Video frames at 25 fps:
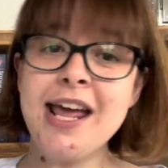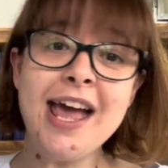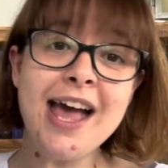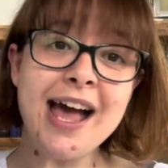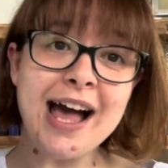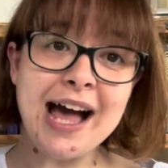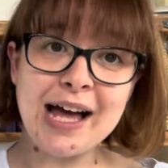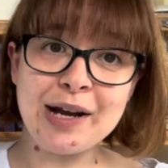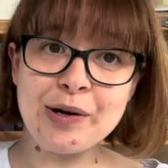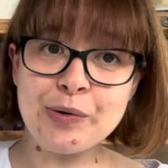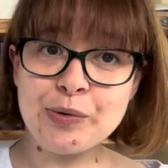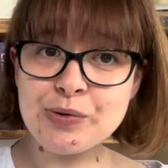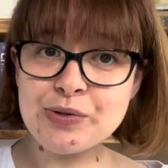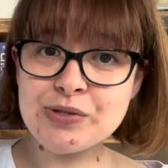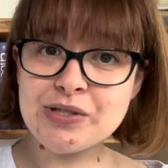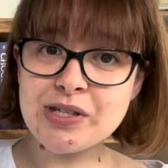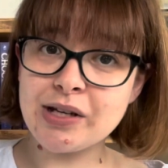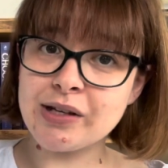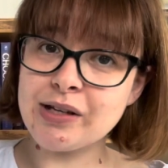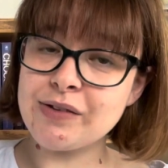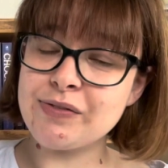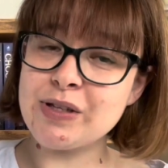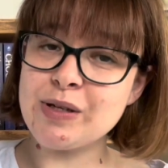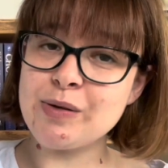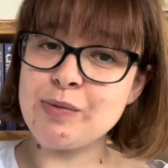And also,
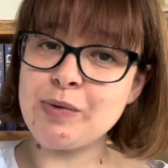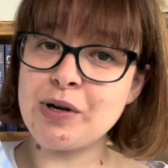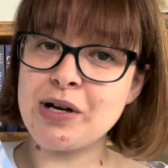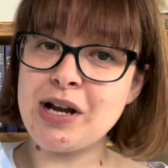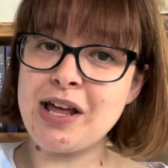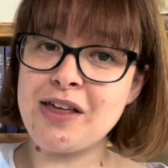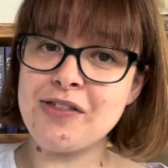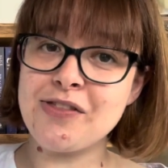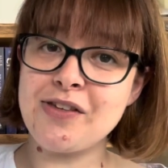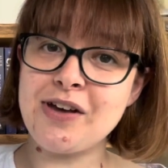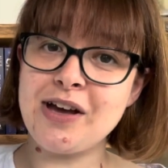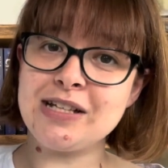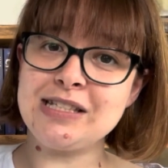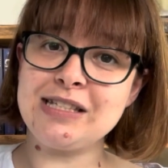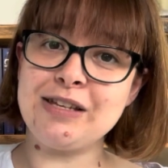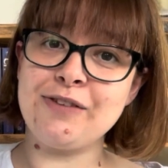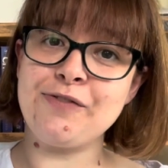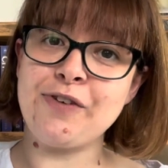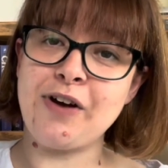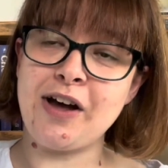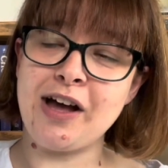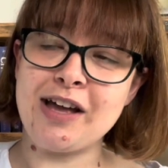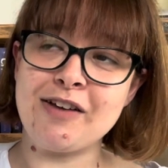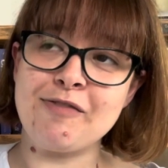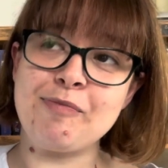if you want a
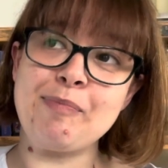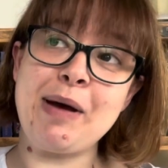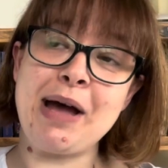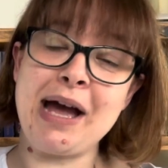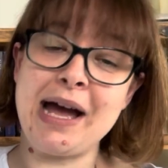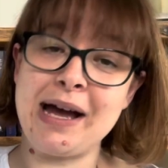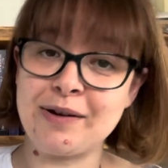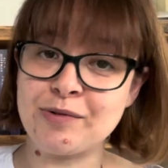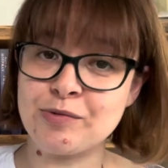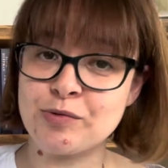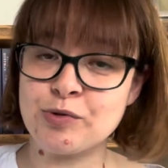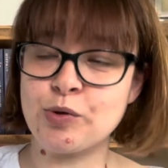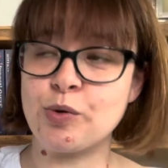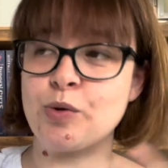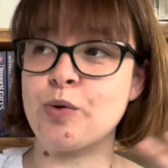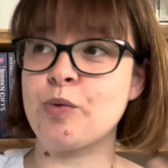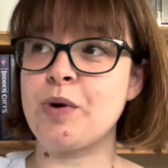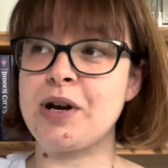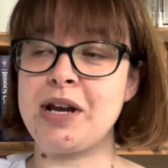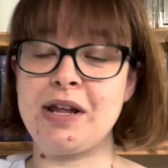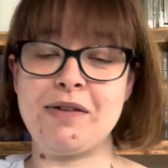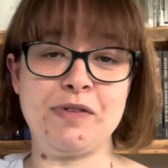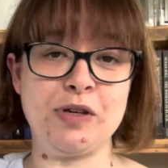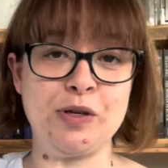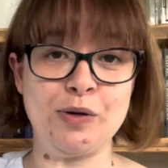£35 or
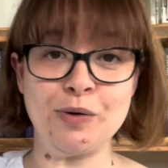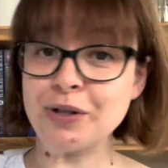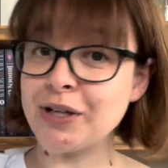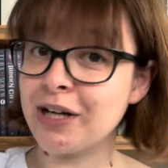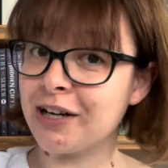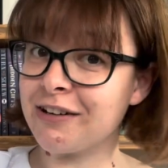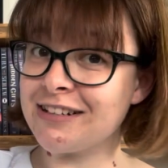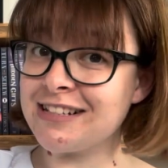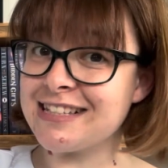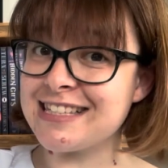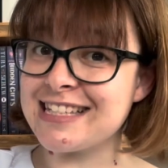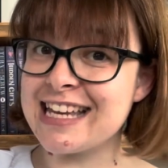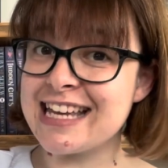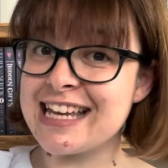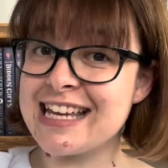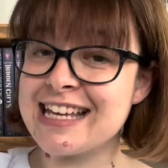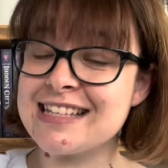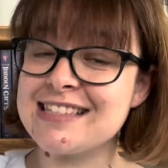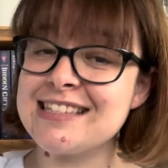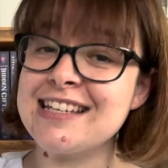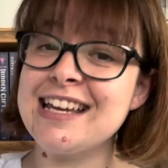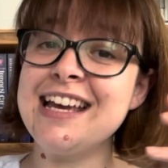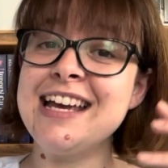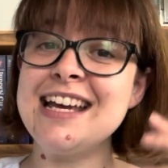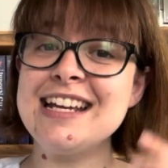whatever your currency
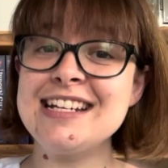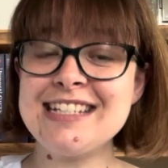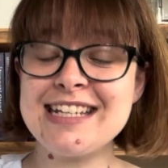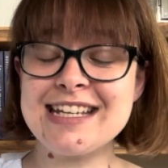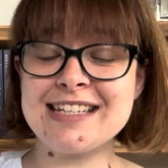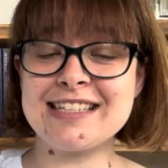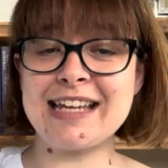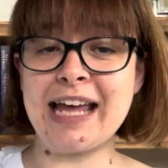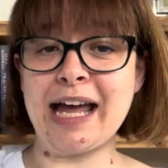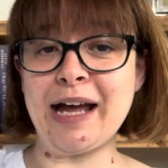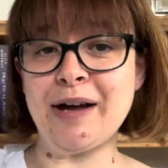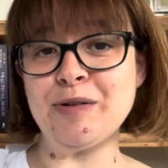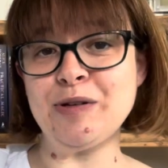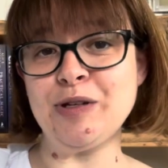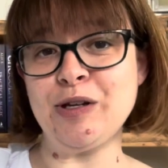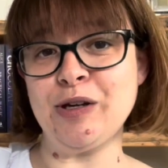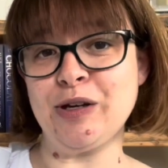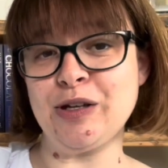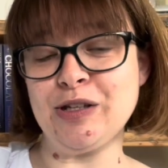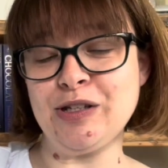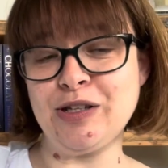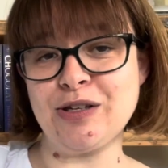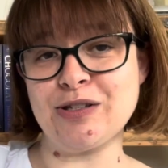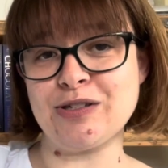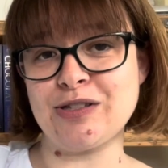is discount, you
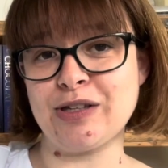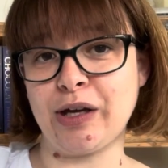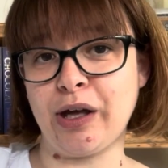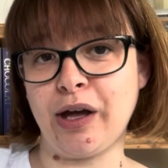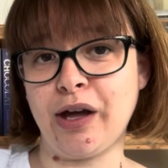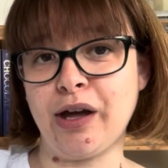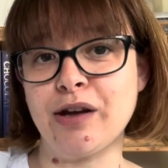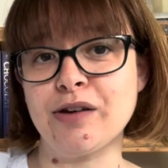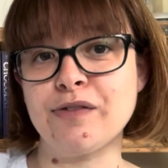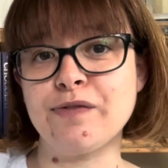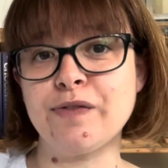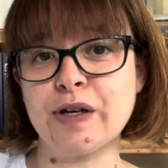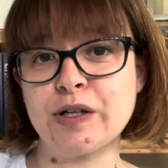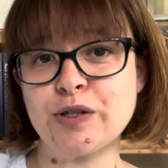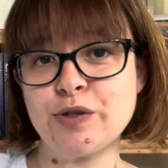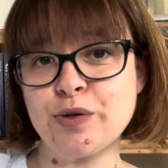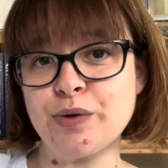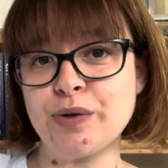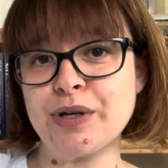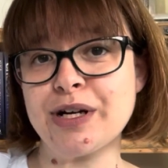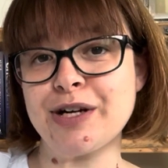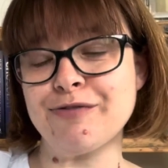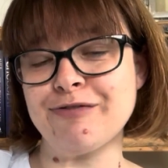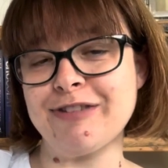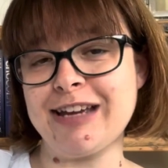can use the code
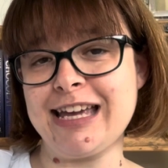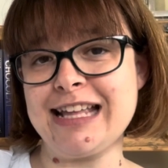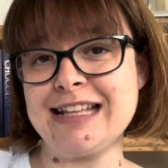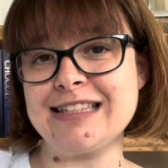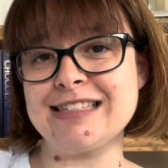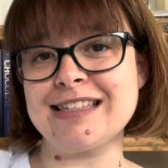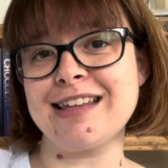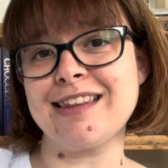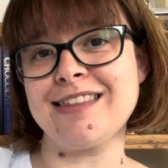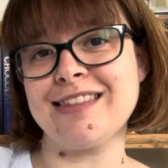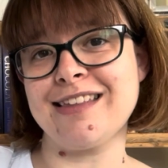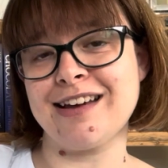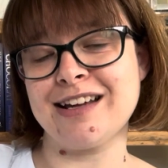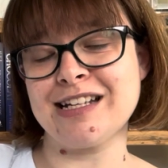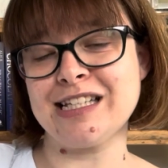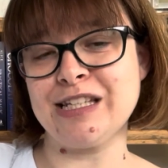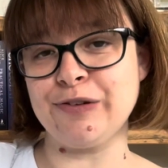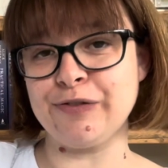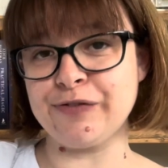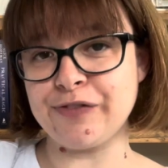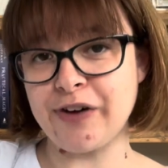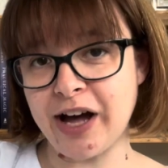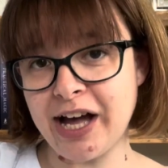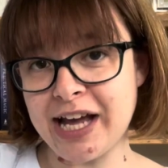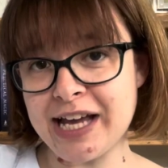
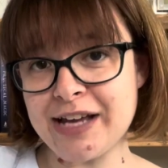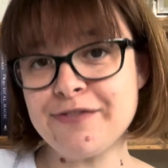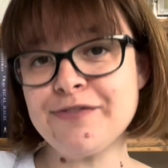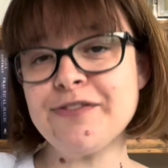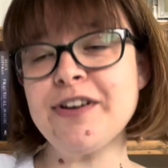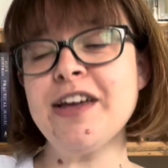VictoriaReads35,